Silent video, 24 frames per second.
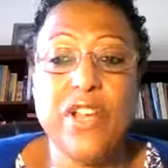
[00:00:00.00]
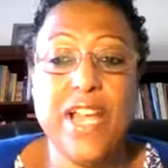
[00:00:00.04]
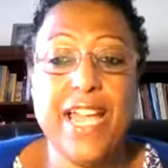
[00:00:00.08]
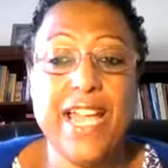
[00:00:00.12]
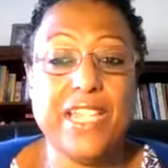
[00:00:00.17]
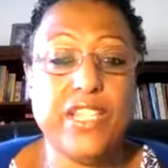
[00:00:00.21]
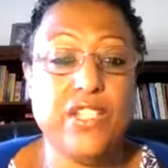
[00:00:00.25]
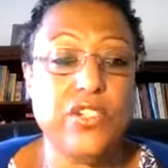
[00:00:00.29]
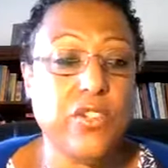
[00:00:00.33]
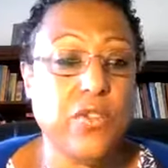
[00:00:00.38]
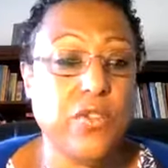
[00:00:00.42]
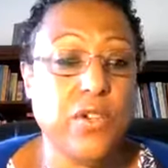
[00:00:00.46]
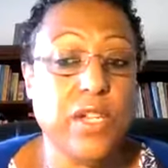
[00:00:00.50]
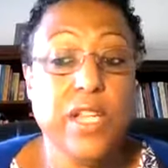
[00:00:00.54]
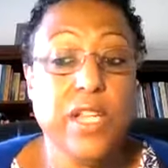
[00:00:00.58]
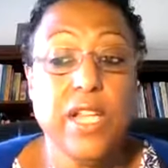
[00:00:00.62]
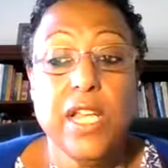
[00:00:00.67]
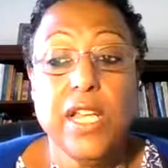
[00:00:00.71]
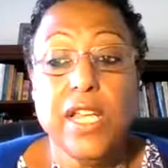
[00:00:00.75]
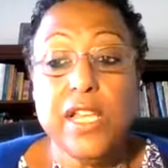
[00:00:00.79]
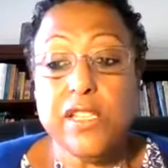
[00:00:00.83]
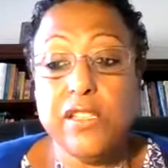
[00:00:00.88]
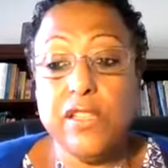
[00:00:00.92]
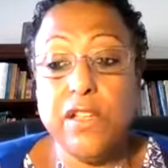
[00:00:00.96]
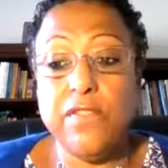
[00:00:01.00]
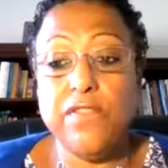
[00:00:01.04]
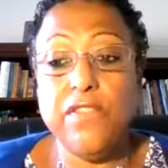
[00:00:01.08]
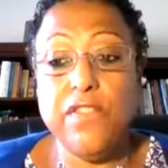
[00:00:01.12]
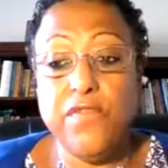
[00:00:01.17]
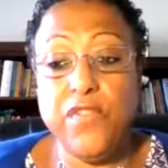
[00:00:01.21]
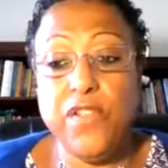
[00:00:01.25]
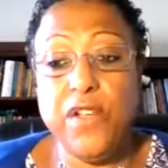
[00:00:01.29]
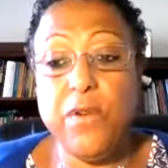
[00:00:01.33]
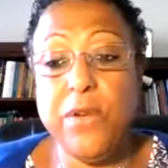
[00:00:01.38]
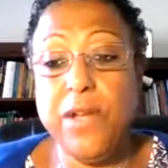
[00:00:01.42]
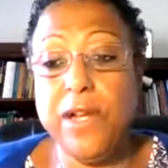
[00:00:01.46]
how you doing? So if you
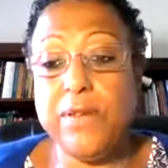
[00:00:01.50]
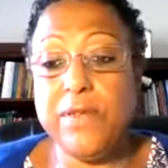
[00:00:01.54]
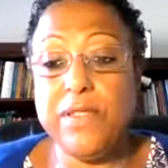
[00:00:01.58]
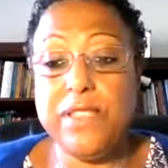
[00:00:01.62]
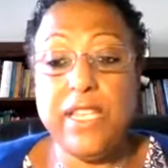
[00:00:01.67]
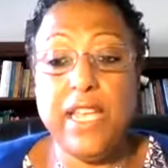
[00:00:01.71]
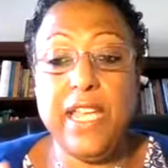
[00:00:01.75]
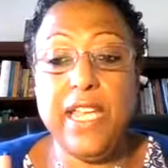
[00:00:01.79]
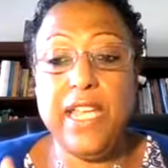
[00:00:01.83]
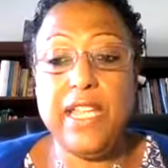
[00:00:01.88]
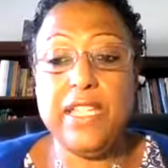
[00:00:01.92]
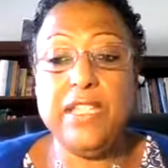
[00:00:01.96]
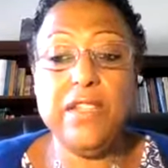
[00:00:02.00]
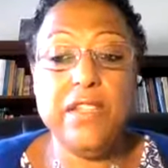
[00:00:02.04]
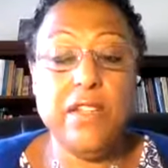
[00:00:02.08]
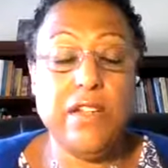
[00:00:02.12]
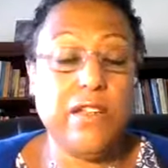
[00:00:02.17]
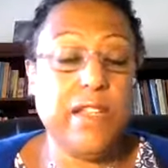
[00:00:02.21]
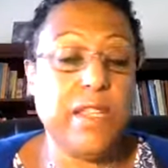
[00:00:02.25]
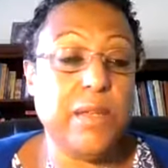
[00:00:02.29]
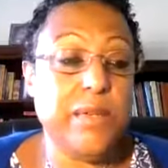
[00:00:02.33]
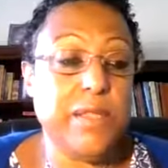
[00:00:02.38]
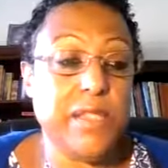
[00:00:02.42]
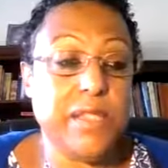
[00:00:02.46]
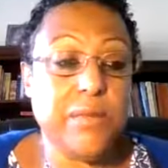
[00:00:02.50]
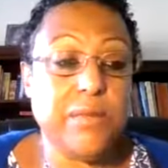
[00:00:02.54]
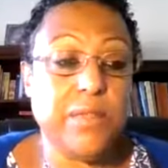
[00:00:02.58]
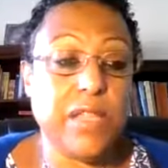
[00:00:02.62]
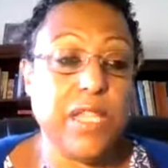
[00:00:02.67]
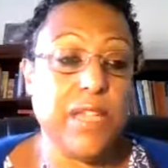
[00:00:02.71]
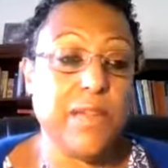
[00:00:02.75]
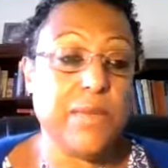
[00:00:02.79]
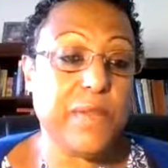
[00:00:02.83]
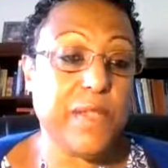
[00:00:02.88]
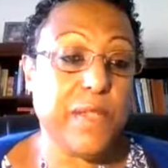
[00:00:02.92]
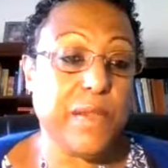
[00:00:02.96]
feel what I'm saying, give me some
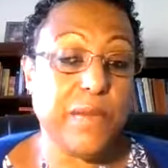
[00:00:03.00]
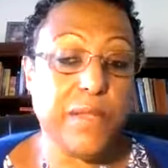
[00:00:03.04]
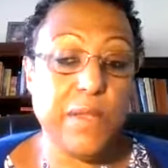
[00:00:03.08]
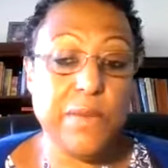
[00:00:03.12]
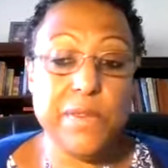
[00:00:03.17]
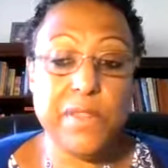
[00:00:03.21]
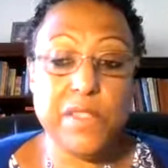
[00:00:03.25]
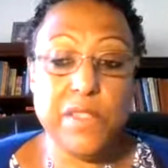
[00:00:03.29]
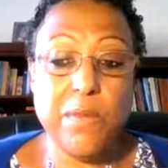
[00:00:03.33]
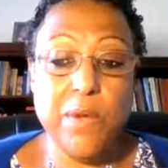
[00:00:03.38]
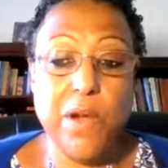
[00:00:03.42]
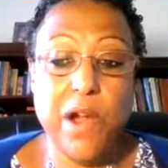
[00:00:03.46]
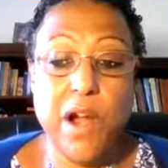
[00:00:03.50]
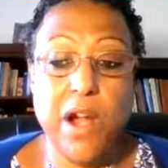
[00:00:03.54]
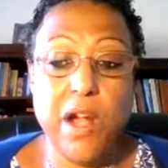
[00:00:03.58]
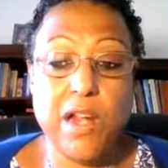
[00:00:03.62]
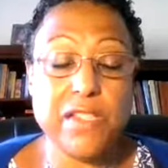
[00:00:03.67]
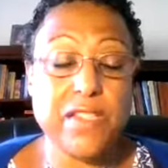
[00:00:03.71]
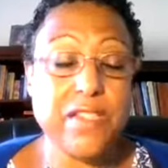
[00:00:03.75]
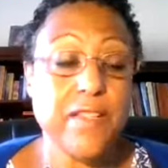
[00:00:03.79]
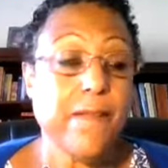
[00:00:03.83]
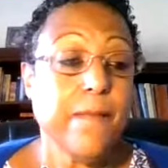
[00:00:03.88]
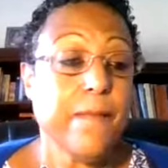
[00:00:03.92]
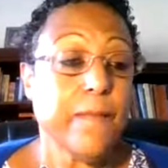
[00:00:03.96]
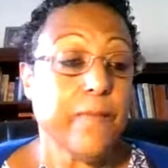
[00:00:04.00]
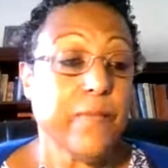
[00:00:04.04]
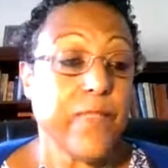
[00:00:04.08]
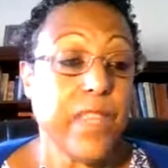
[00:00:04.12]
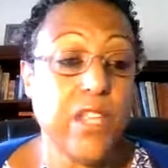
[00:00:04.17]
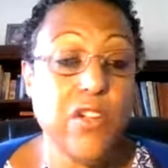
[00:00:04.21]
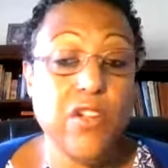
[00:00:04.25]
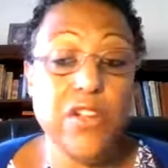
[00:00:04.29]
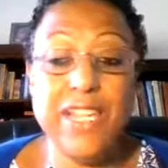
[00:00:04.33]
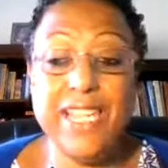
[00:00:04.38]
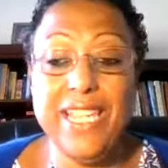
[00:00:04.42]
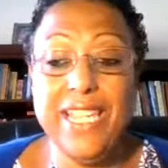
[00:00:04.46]
thumbs up, give me some hearts.
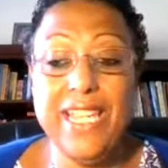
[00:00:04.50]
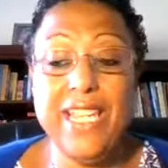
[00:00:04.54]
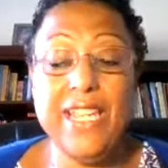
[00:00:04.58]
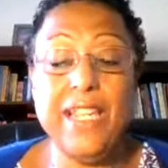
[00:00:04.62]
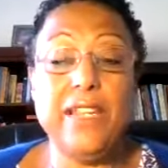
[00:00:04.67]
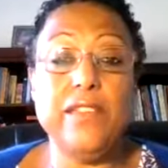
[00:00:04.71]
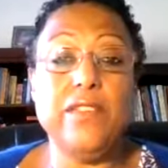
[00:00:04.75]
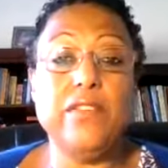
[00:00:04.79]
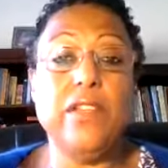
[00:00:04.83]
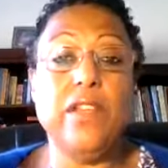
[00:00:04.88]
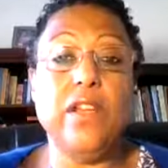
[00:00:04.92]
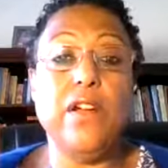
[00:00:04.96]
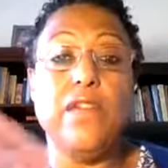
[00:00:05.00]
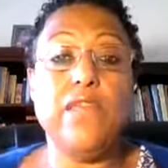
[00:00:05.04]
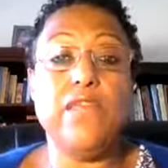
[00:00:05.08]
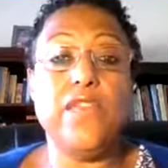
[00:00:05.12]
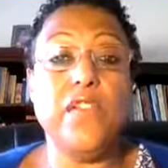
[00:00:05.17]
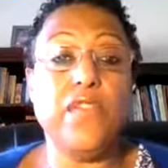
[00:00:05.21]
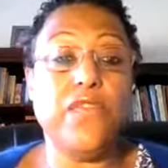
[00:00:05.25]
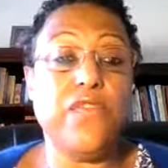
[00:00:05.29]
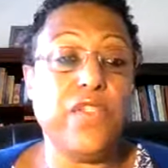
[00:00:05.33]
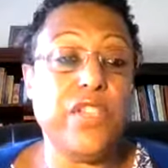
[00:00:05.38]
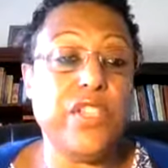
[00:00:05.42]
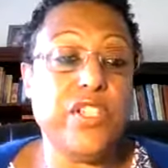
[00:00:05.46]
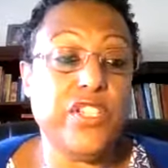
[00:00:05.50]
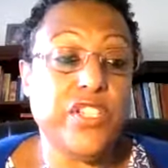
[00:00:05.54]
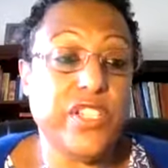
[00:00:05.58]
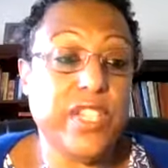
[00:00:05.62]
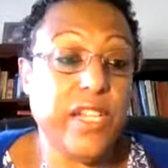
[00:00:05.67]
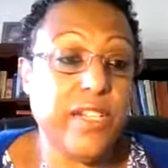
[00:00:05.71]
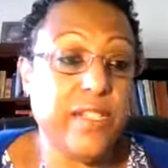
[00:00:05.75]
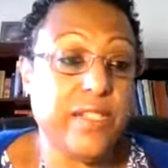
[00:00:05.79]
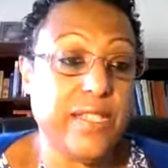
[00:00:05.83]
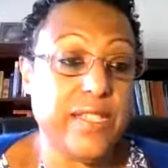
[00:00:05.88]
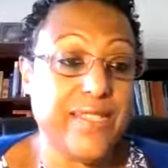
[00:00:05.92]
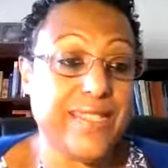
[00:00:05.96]
Again, feel free to
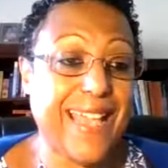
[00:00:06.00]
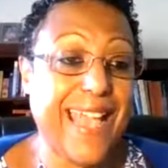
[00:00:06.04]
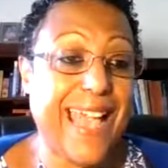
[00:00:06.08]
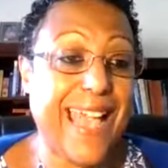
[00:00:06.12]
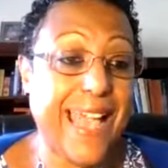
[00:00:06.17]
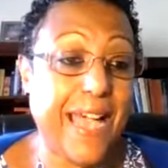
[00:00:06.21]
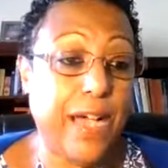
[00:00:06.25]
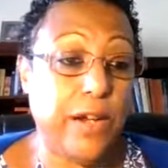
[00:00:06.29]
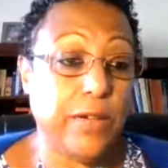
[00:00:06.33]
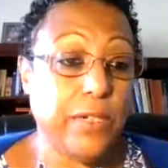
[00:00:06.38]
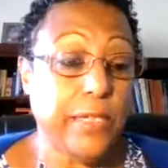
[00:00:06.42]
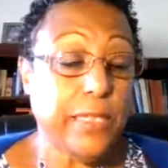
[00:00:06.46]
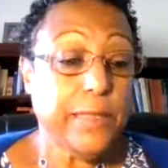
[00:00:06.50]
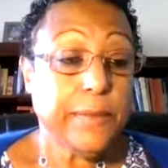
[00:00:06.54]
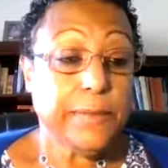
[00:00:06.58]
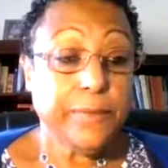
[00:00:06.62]
share this out.